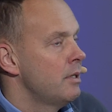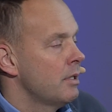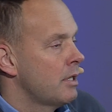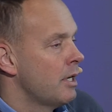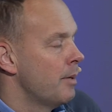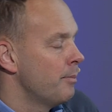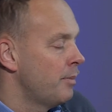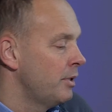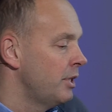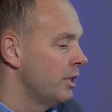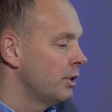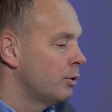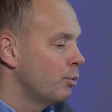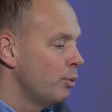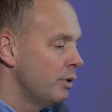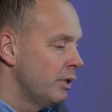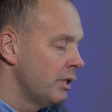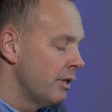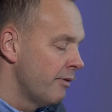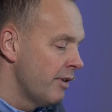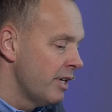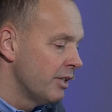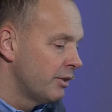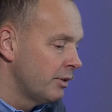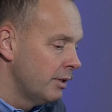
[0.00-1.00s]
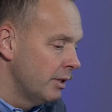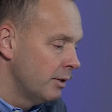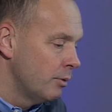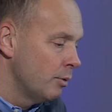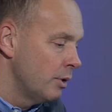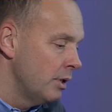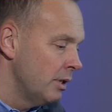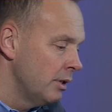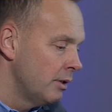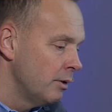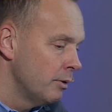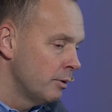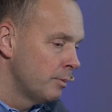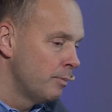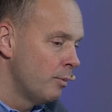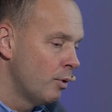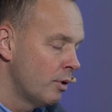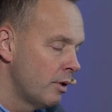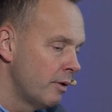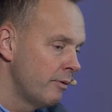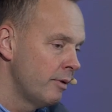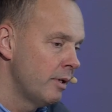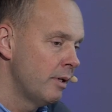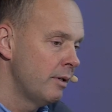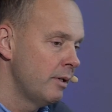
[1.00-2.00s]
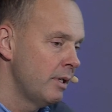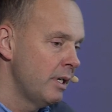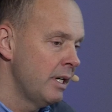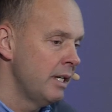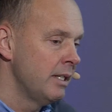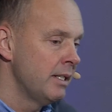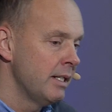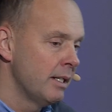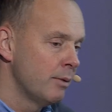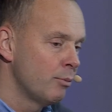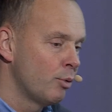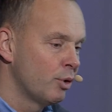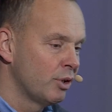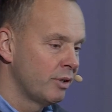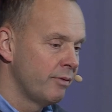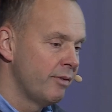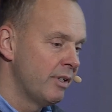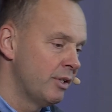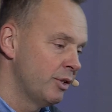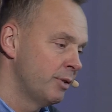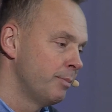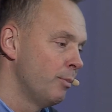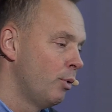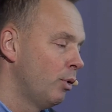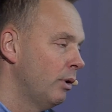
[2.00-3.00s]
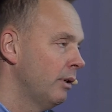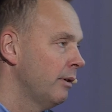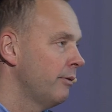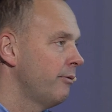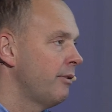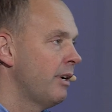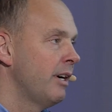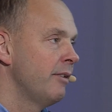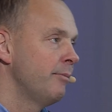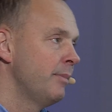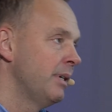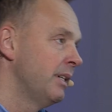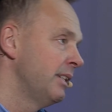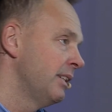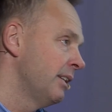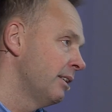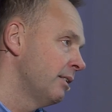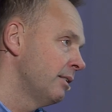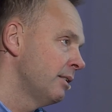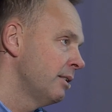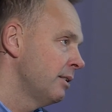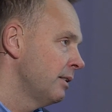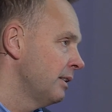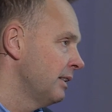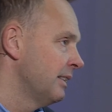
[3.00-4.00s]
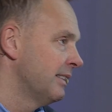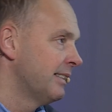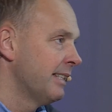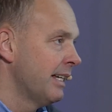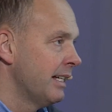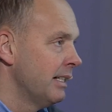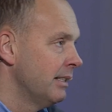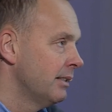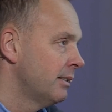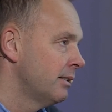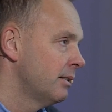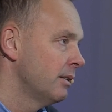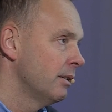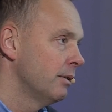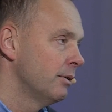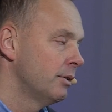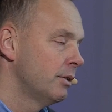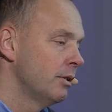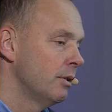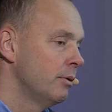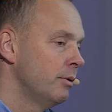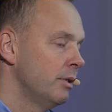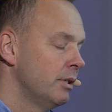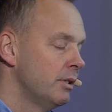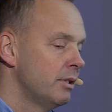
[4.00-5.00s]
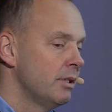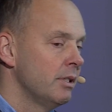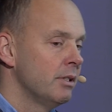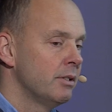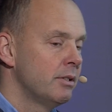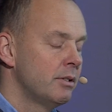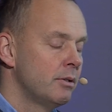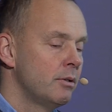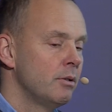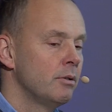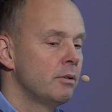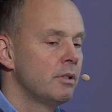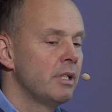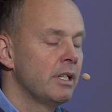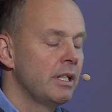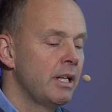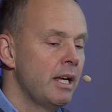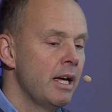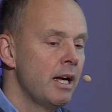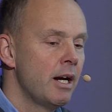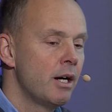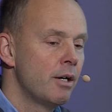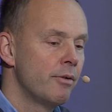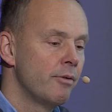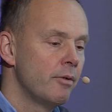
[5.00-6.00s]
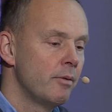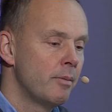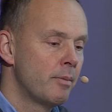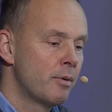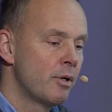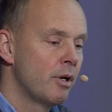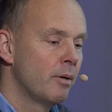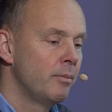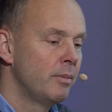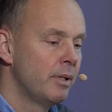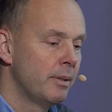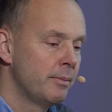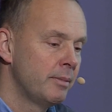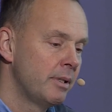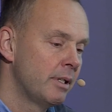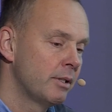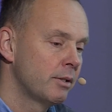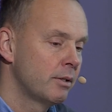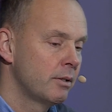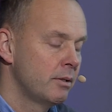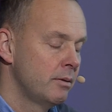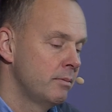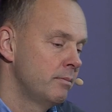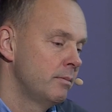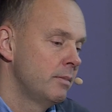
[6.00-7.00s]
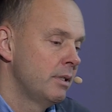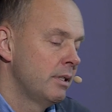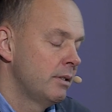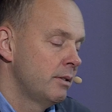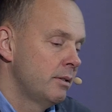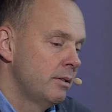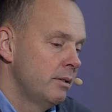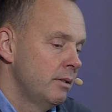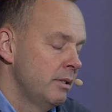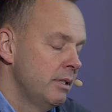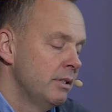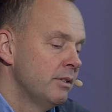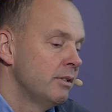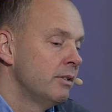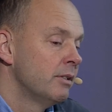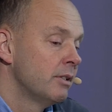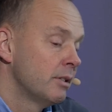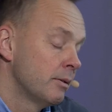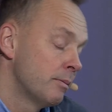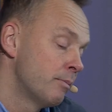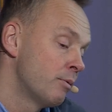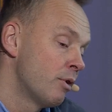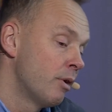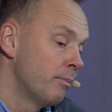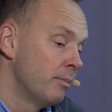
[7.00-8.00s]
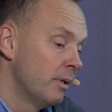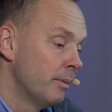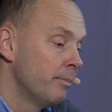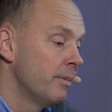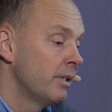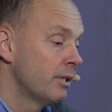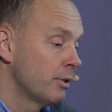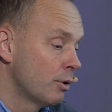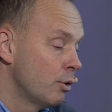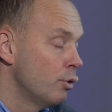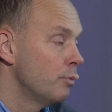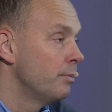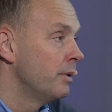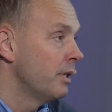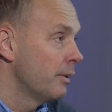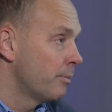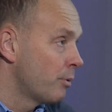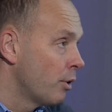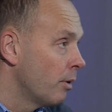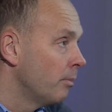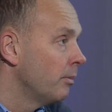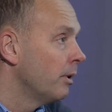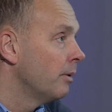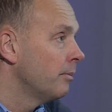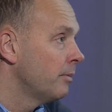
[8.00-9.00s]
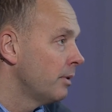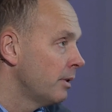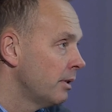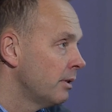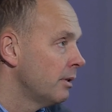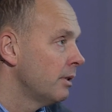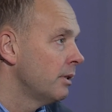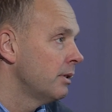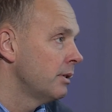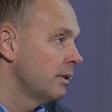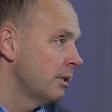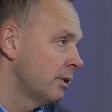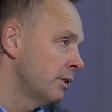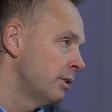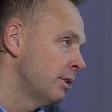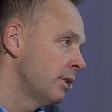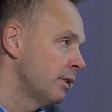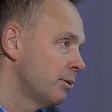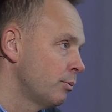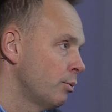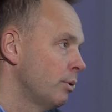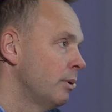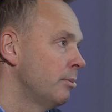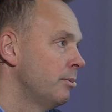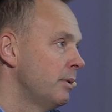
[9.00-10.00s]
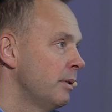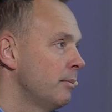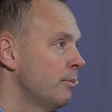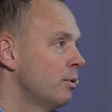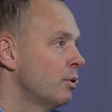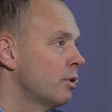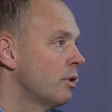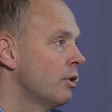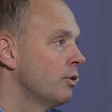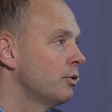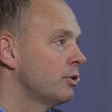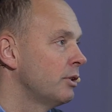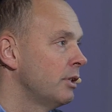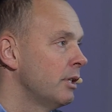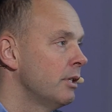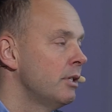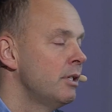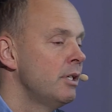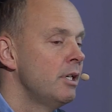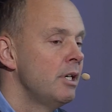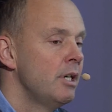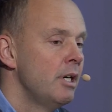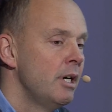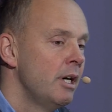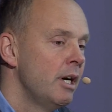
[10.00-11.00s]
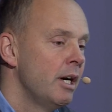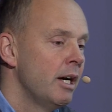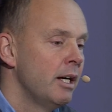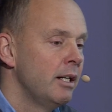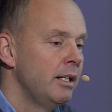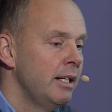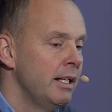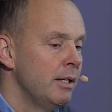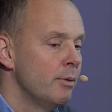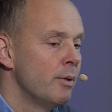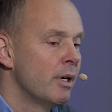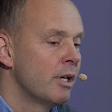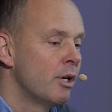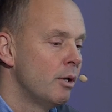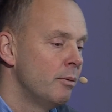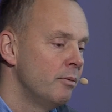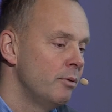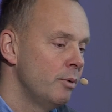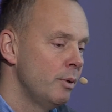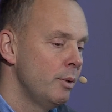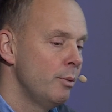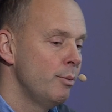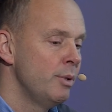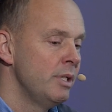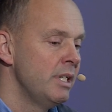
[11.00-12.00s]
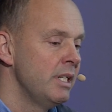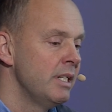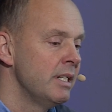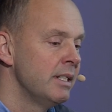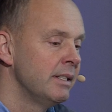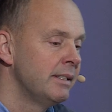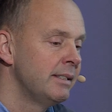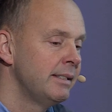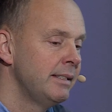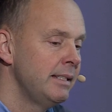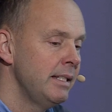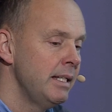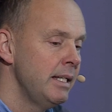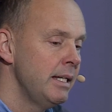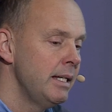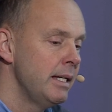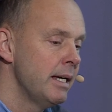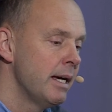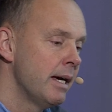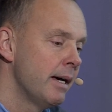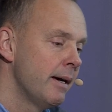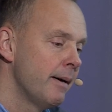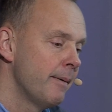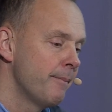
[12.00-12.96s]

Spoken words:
the companies we divested, it was more of a hidden, was very small, 5 million in sales. So it's to take care of a problem that isn't a problem, but could be a problem, and that will be more costly. And Linguacom, we didn't see